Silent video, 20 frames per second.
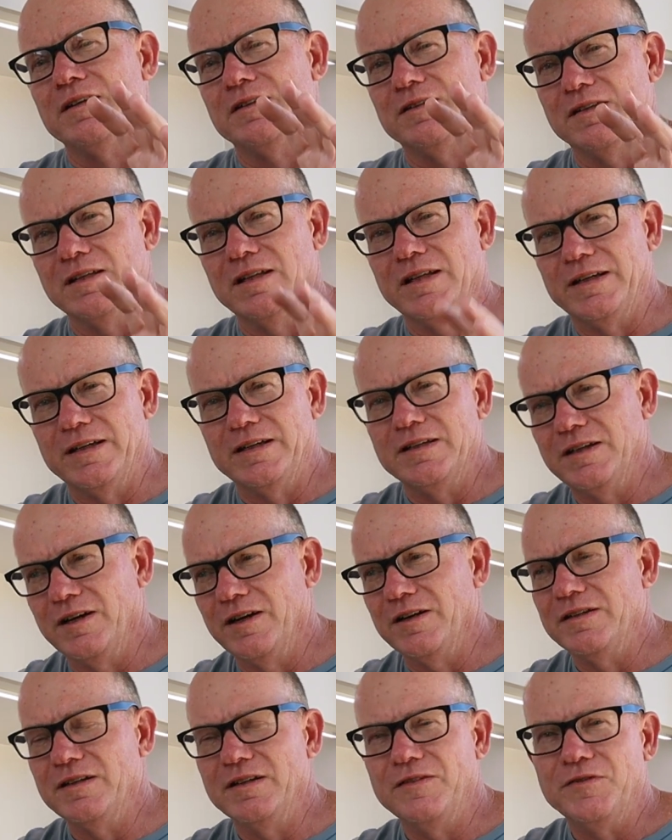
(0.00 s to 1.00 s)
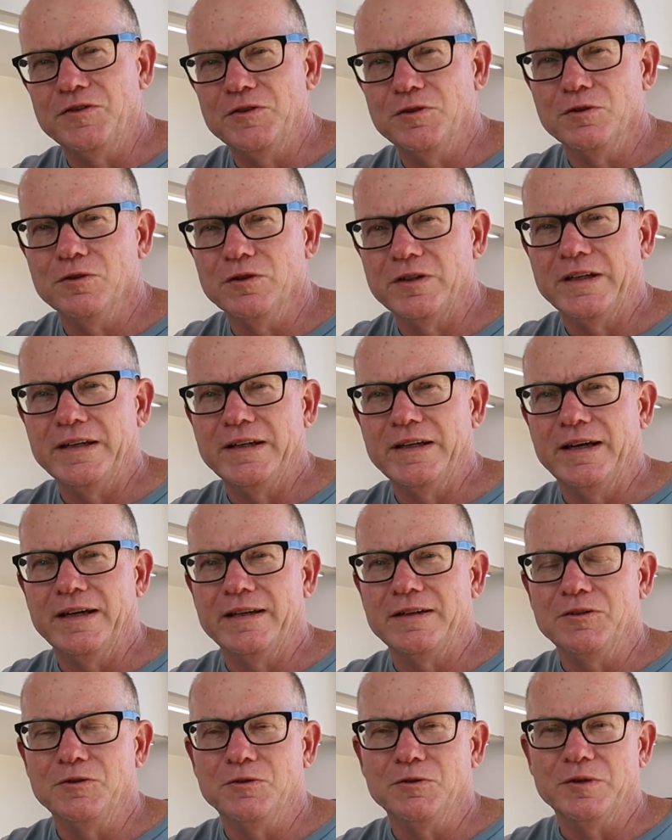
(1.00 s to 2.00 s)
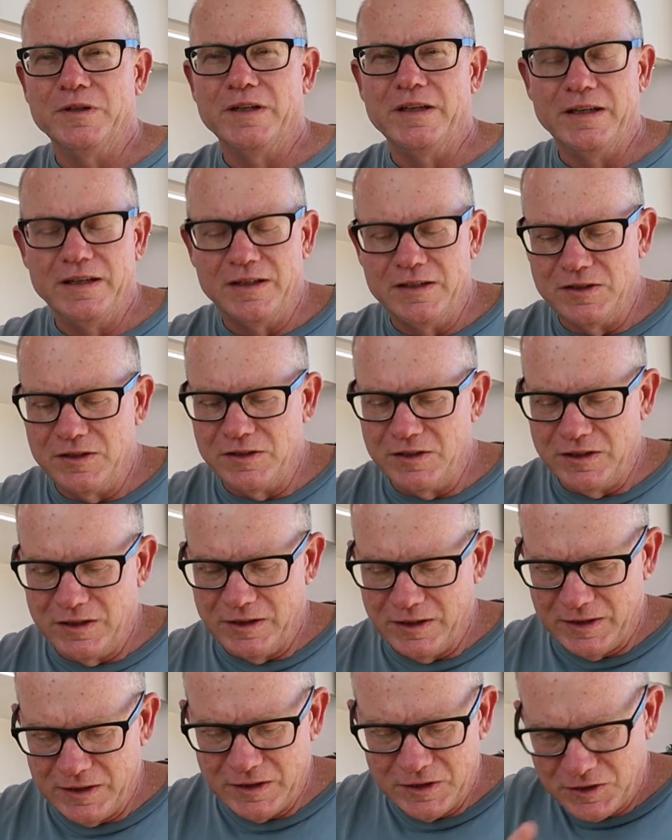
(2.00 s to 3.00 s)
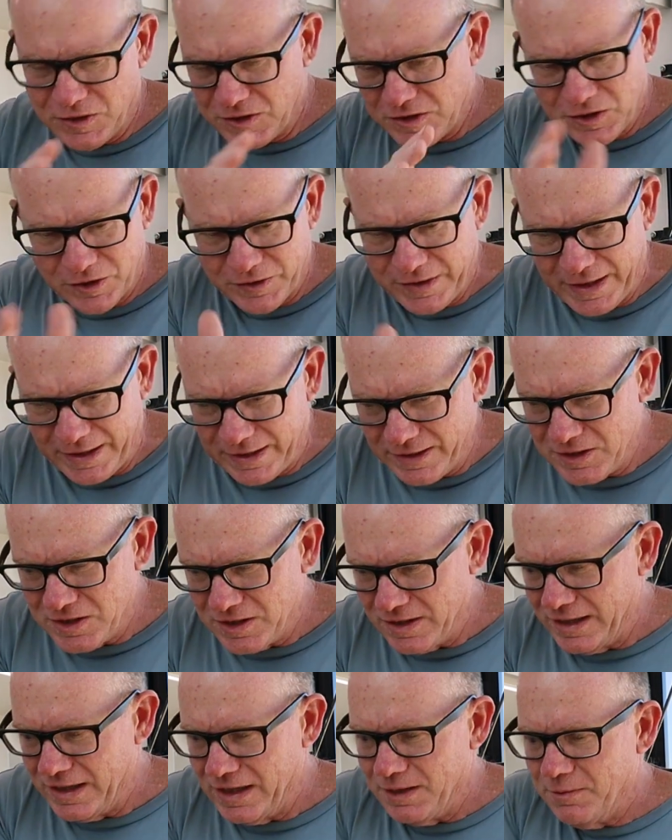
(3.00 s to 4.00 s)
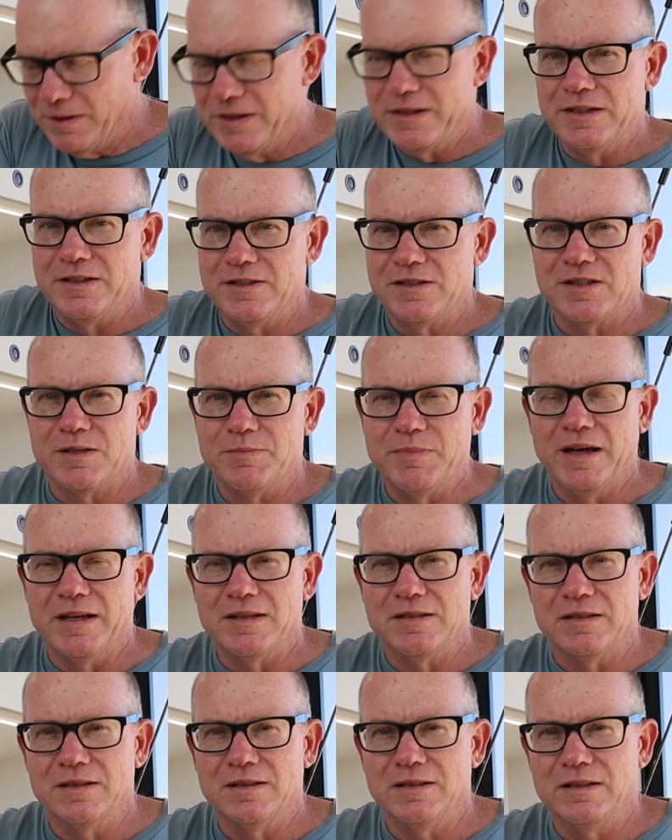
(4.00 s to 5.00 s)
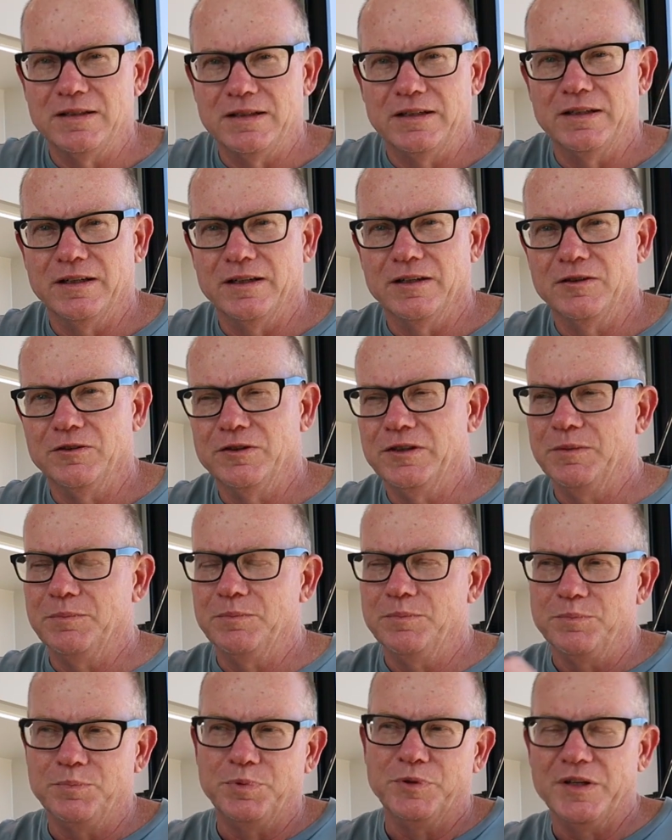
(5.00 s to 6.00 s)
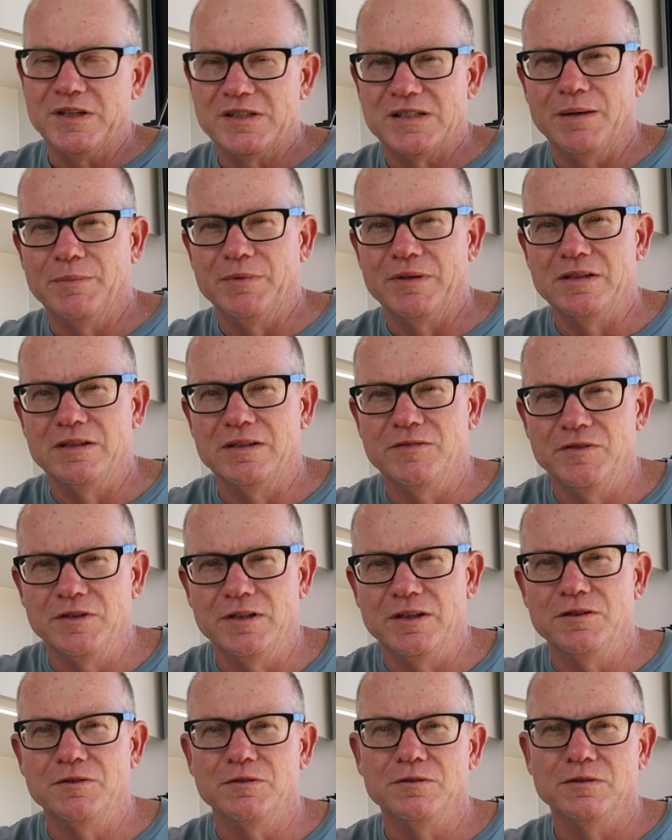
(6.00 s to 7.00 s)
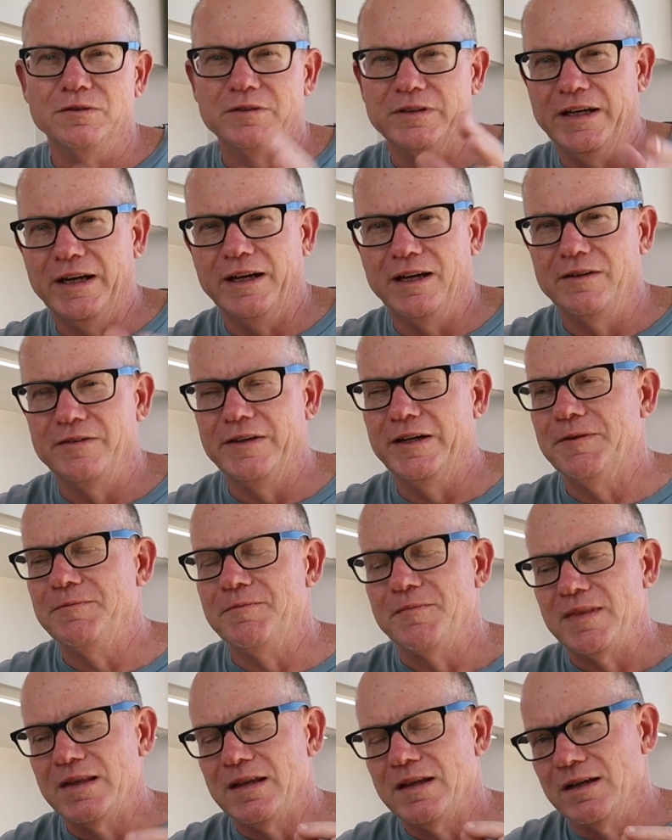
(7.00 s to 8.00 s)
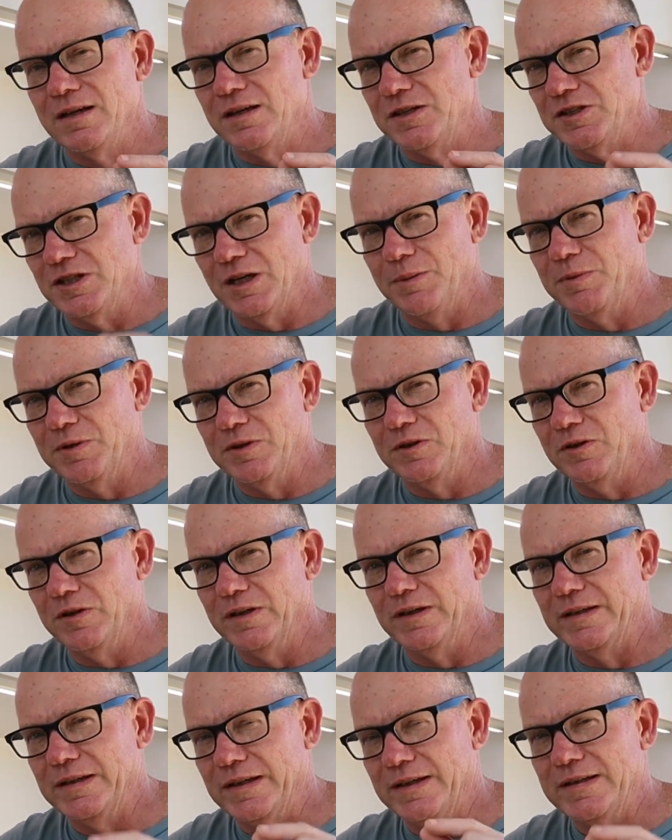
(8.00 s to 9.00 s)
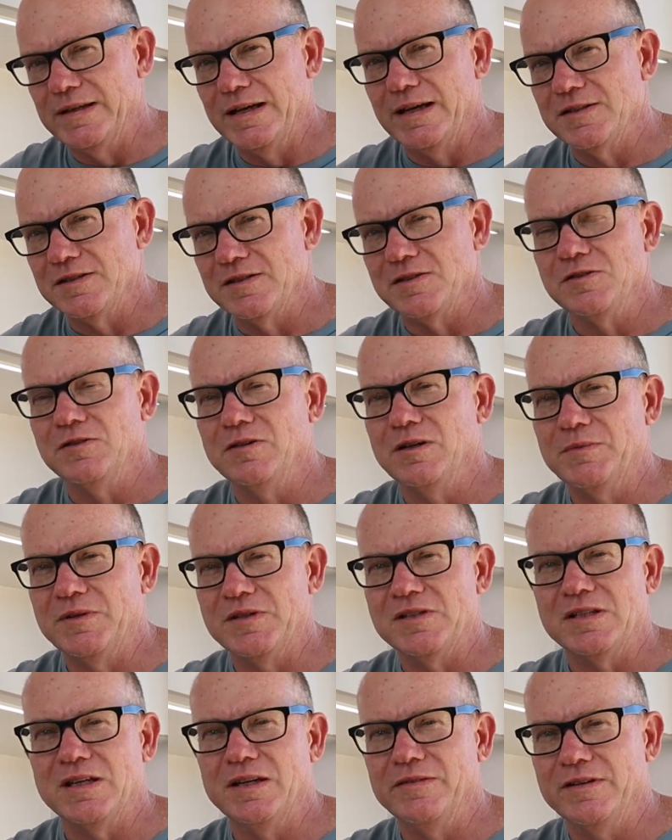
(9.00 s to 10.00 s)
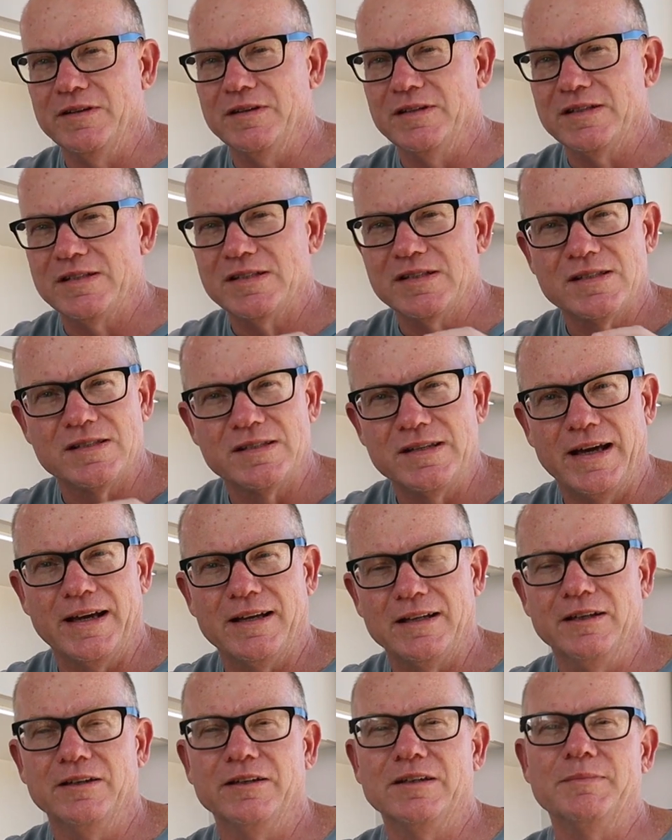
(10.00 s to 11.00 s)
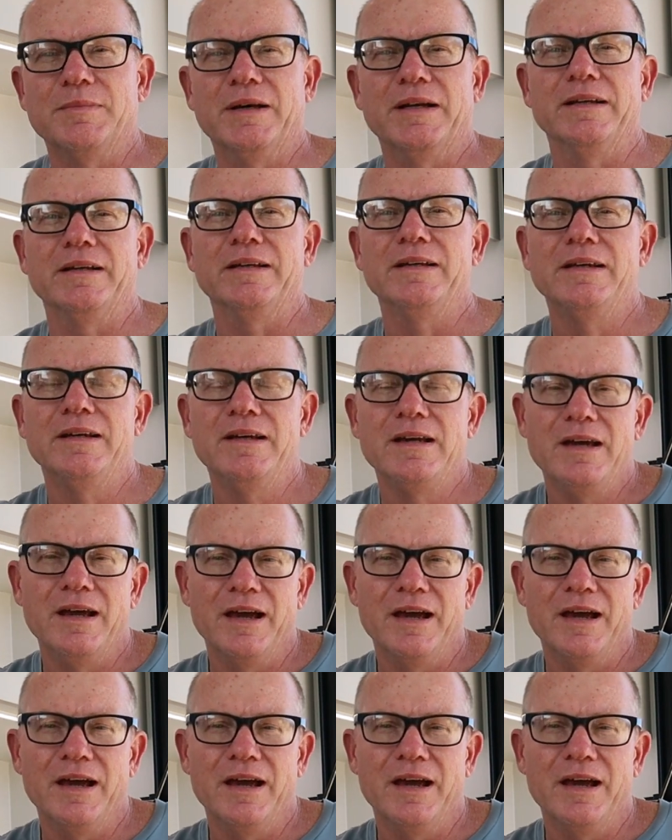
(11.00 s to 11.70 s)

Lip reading: to let you know that if you're looking at, or you're just on that edge there where you're just about to look at putting something in your vehicle or caravan, jump online, and now's the time to save a stack load of money.